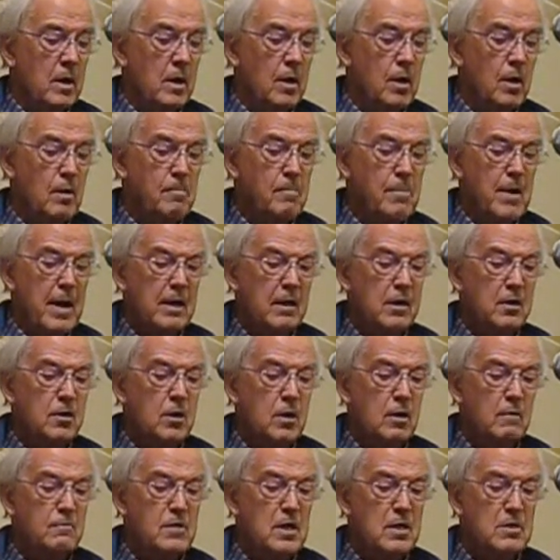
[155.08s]
her back
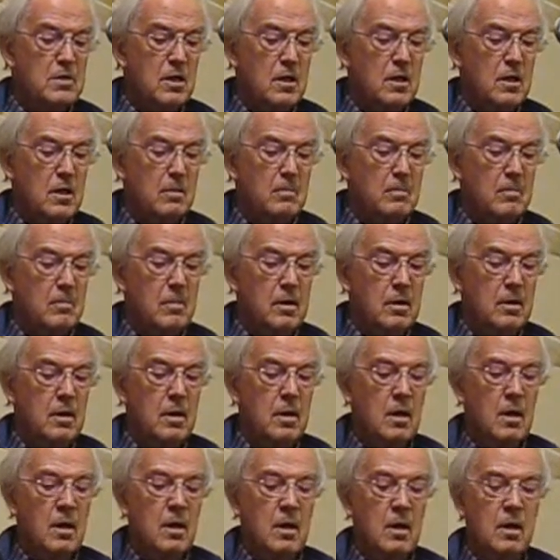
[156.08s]
curved into him,
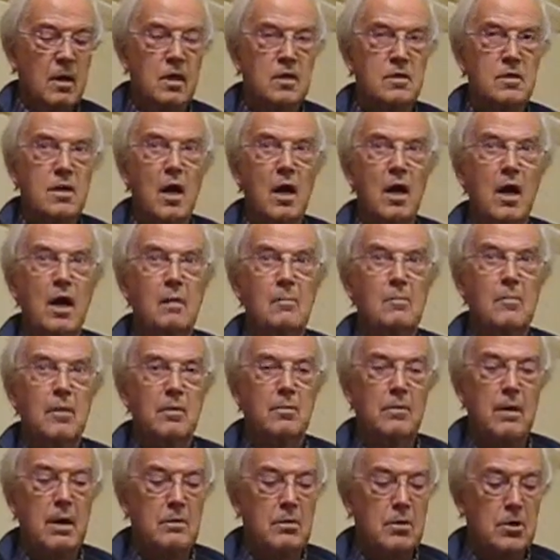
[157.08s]
his arm
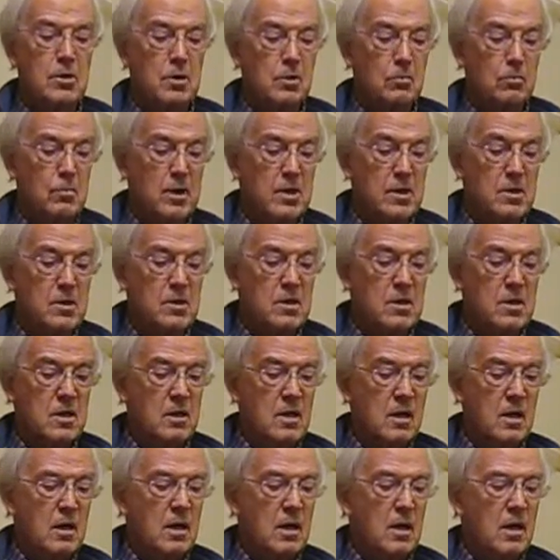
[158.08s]
around her waist,
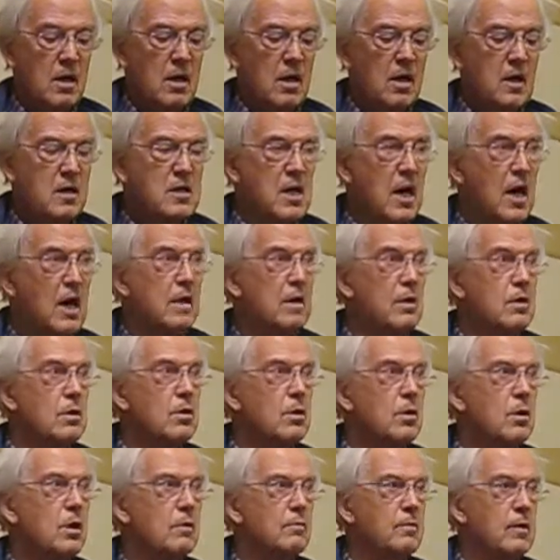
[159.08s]
his hand
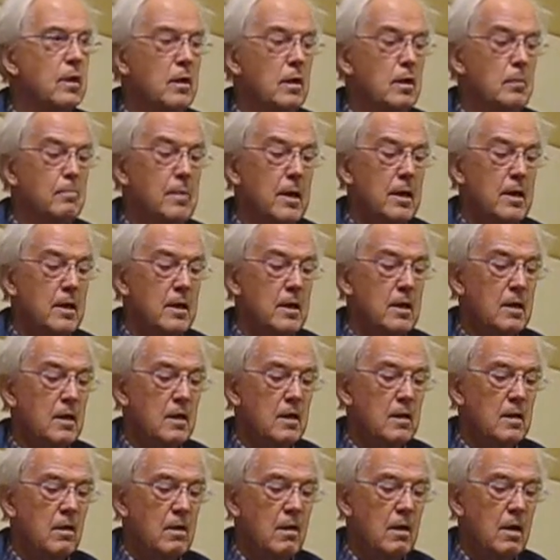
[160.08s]
over her belly.
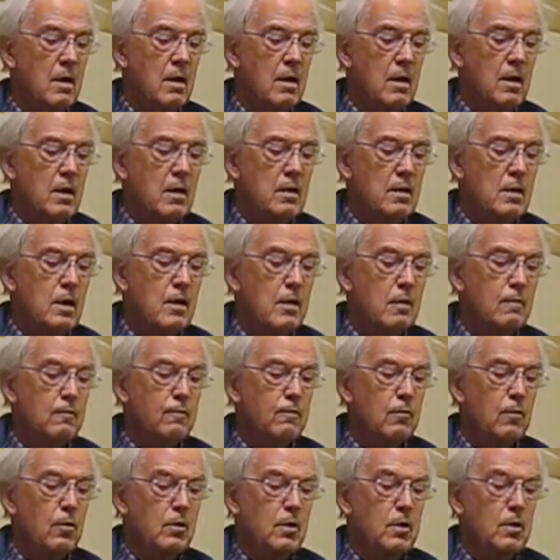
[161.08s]
They had
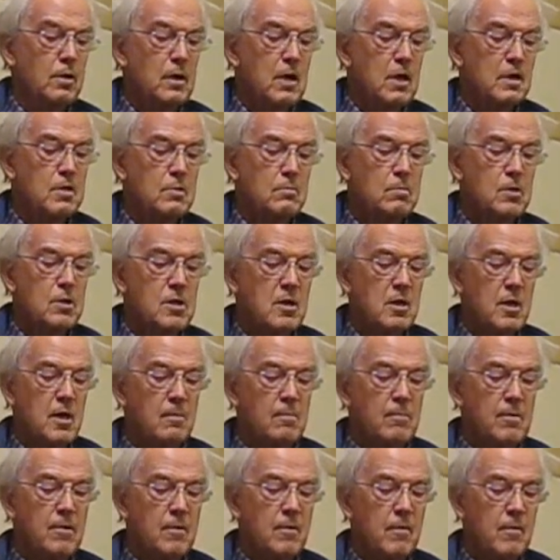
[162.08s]
fallen into a
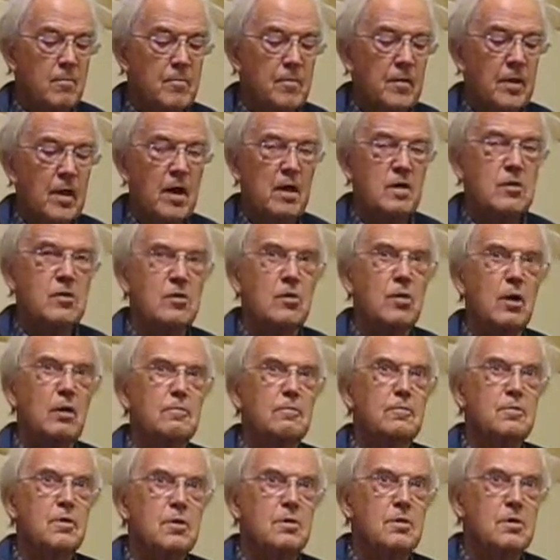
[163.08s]
sleep
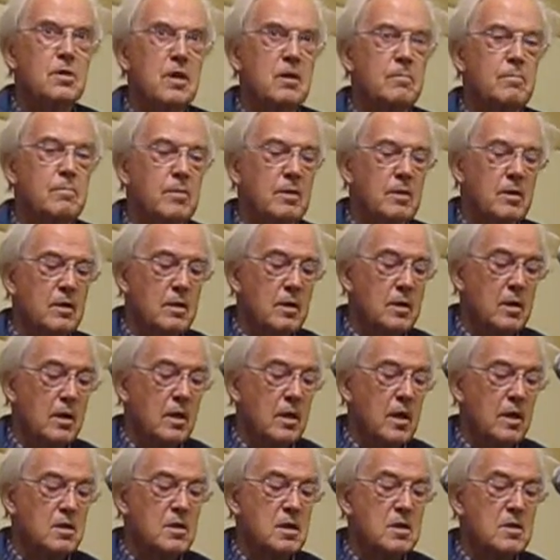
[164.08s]
soft and deep
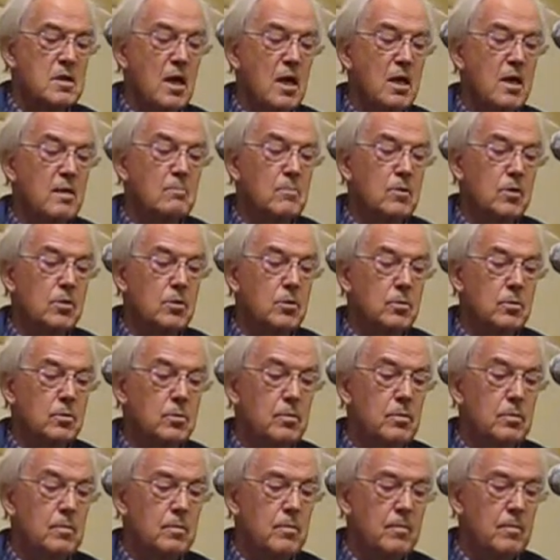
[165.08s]
as a time
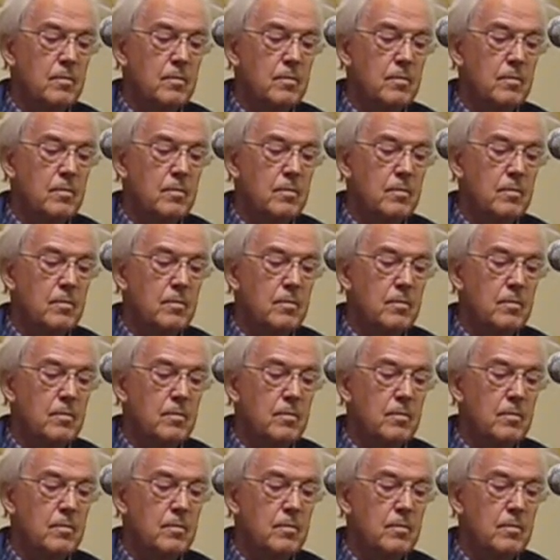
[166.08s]
lagoon.